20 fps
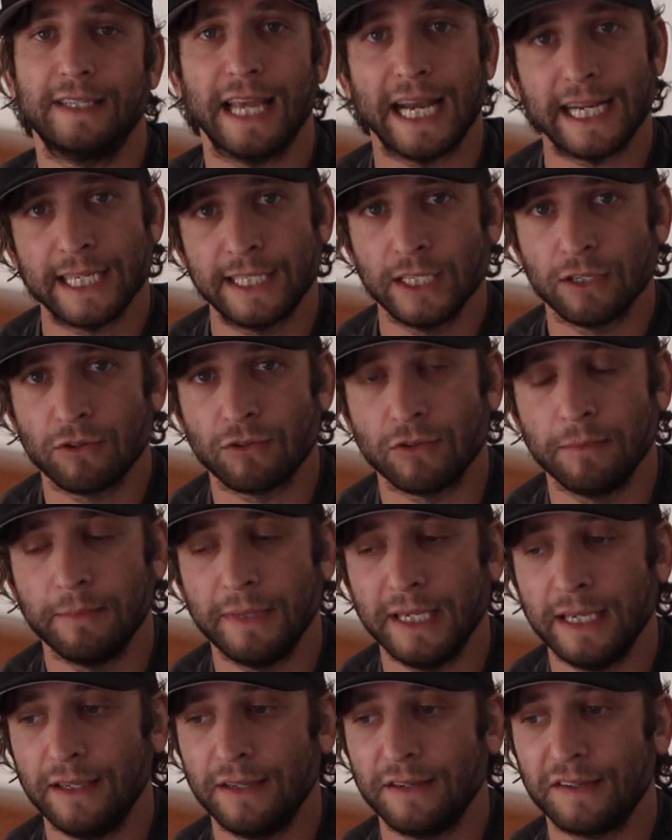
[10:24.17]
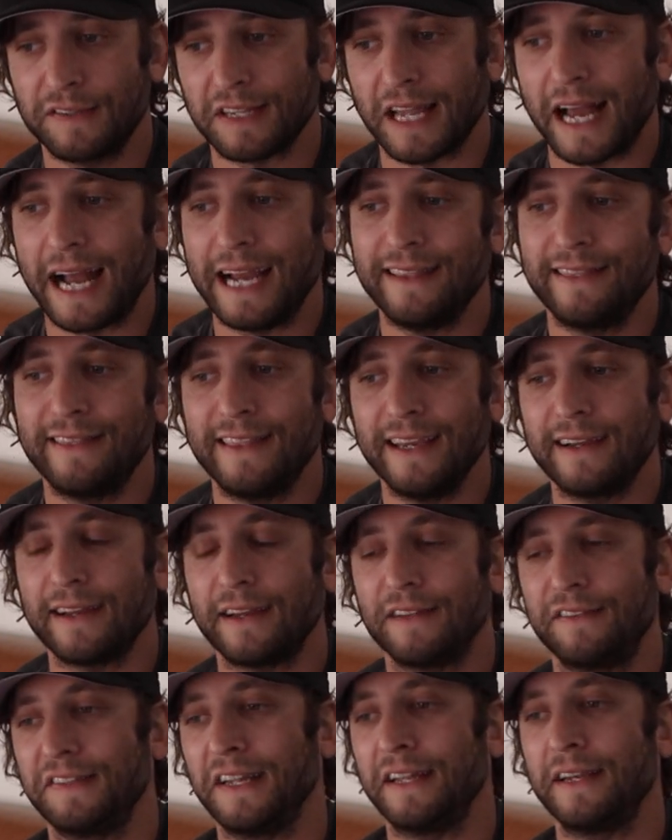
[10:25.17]
technical means, I think
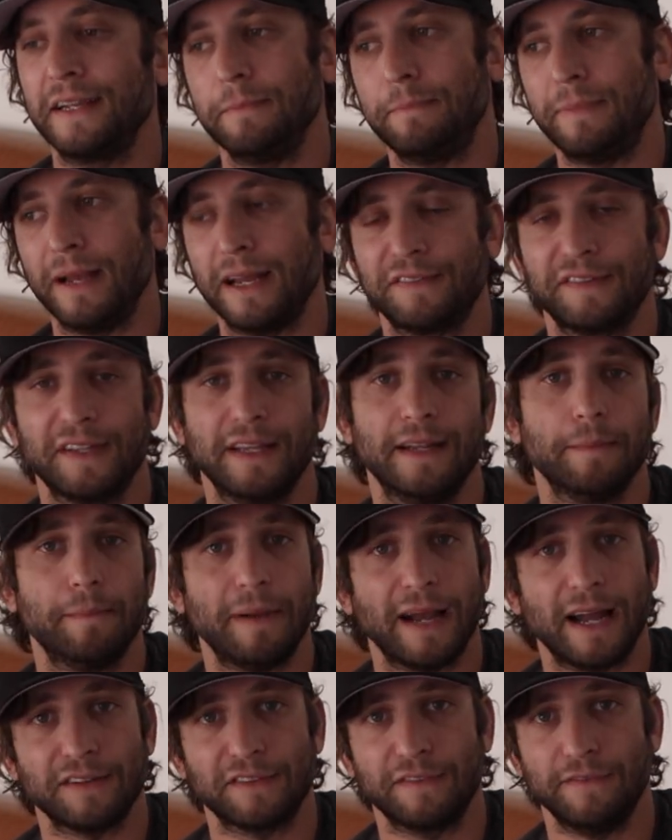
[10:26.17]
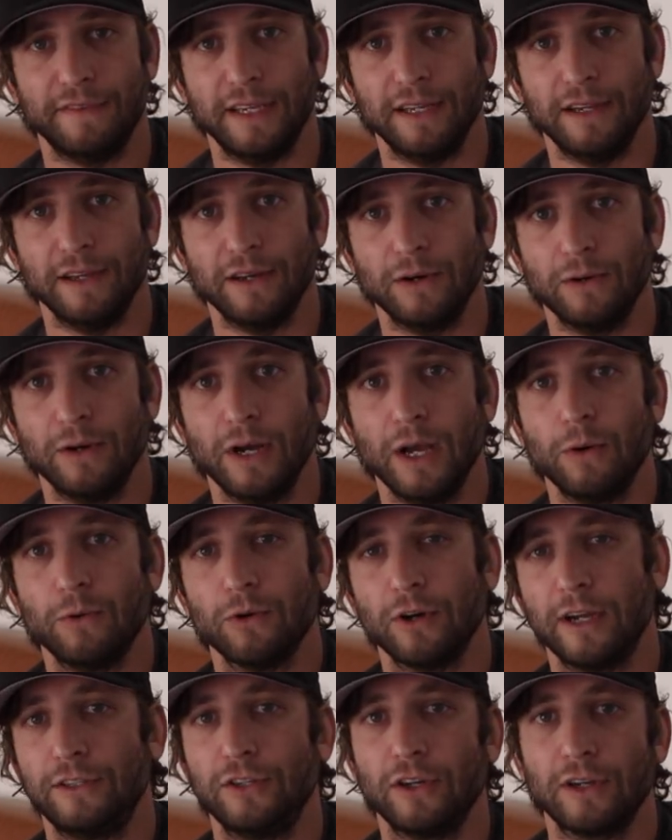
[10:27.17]
I said it best in a past video
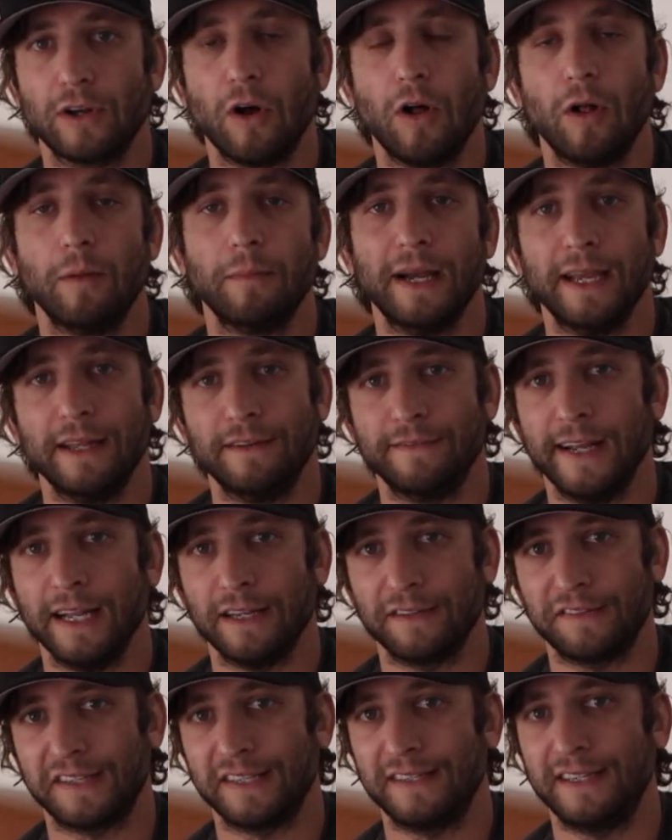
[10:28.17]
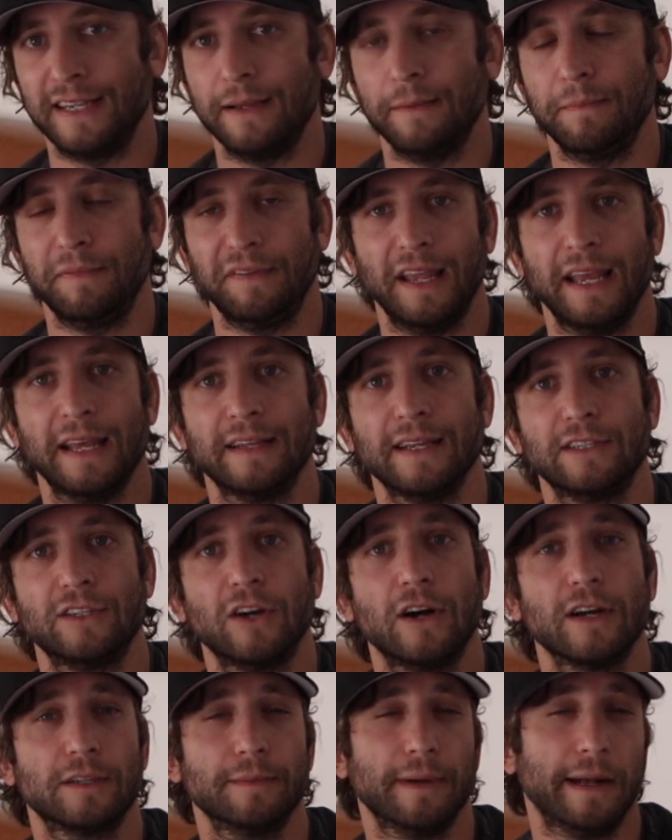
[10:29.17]
where I took all my advanced tips and I
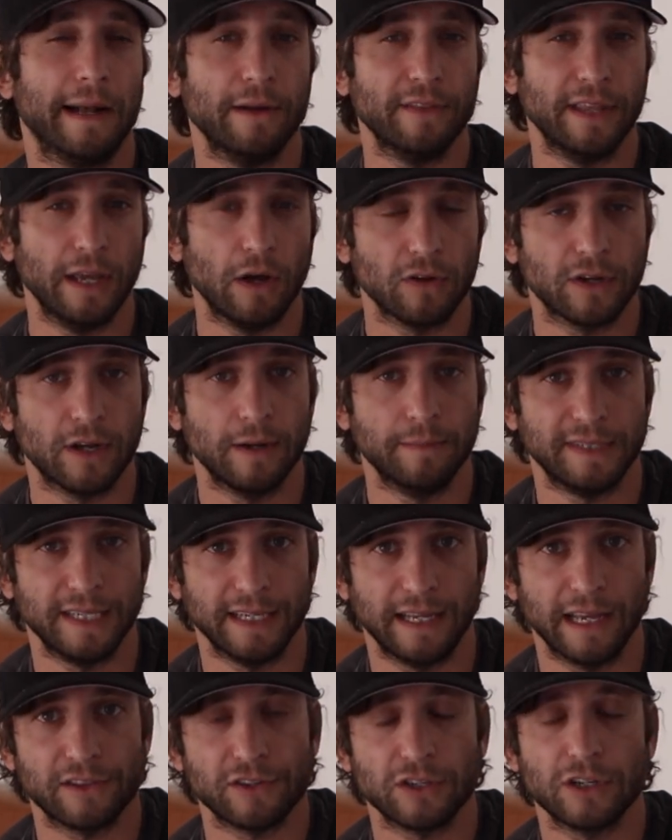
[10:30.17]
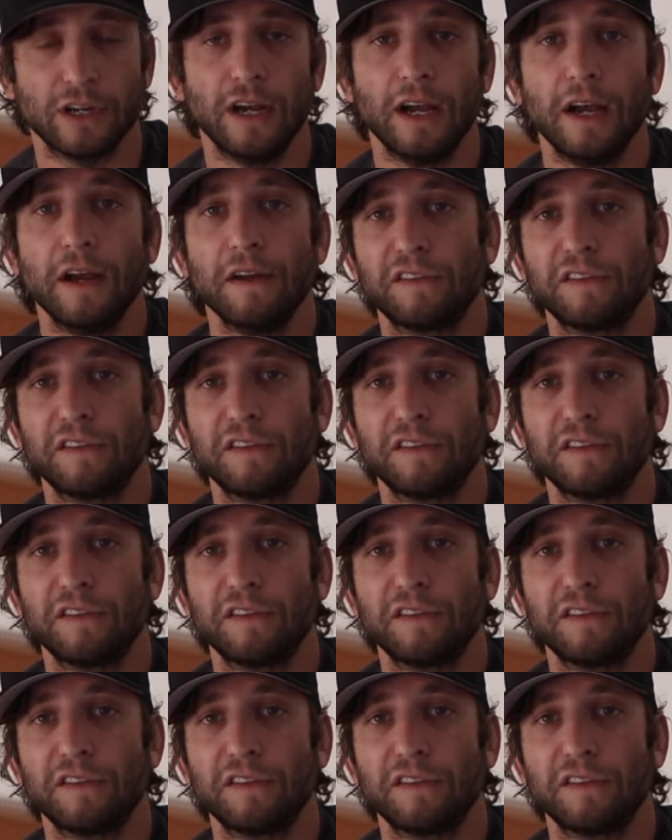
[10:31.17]
talked about how they all come together.